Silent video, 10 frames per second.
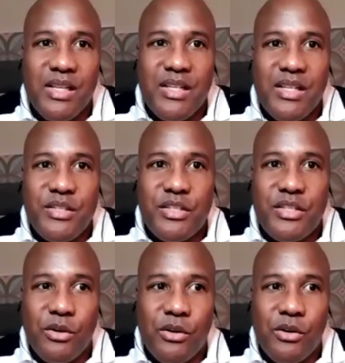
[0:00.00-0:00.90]

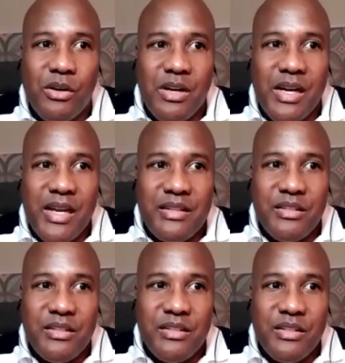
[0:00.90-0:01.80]
So
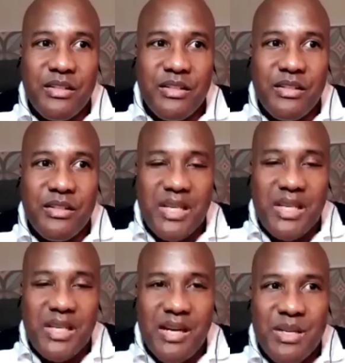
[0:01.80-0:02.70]
it
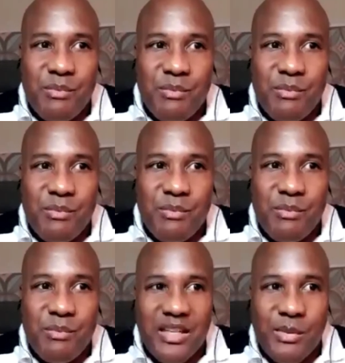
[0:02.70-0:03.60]
becomes something you
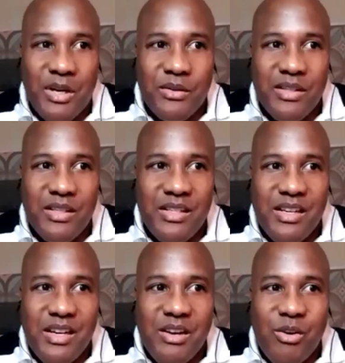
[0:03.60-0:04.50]
think about
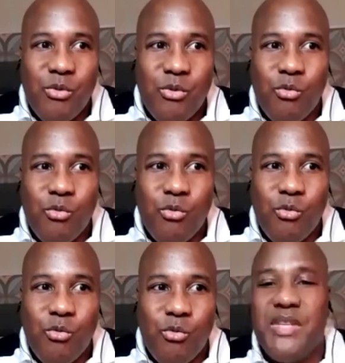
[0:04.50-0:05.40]

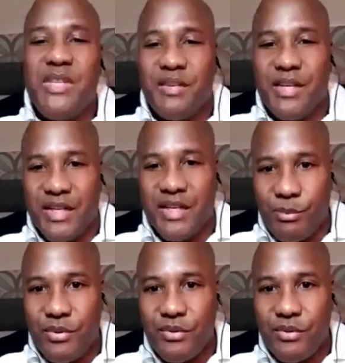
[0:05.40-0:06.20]
once you've given it up.